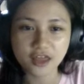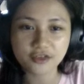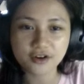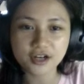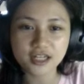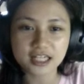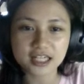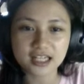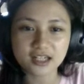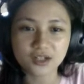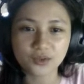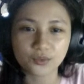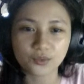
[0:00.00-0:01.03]

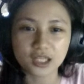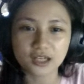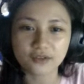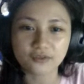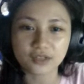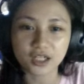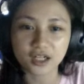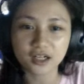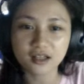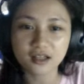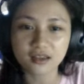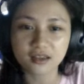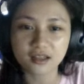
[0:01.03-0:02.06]
13, we have here
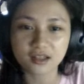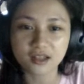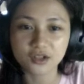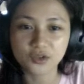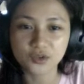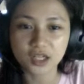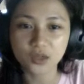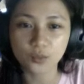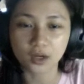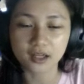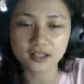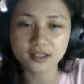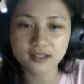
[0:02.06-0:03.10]
the green
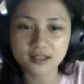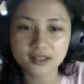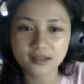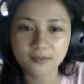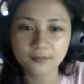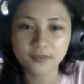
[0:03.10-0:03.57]
ones,